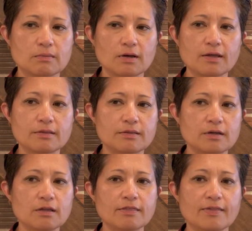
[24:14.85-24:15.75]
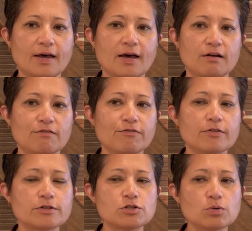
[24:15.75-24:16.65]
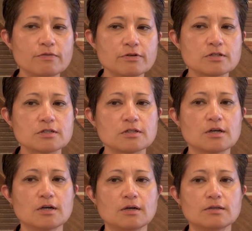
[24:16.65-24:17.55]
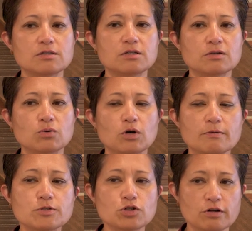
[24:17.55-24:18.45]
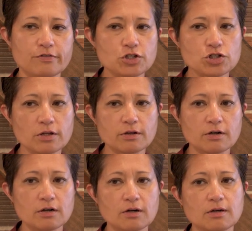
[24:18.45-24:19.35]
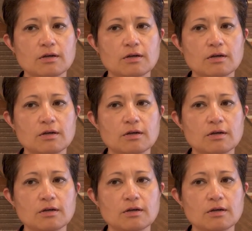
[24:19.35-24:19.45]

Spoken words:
I think that for the two of us to observe each other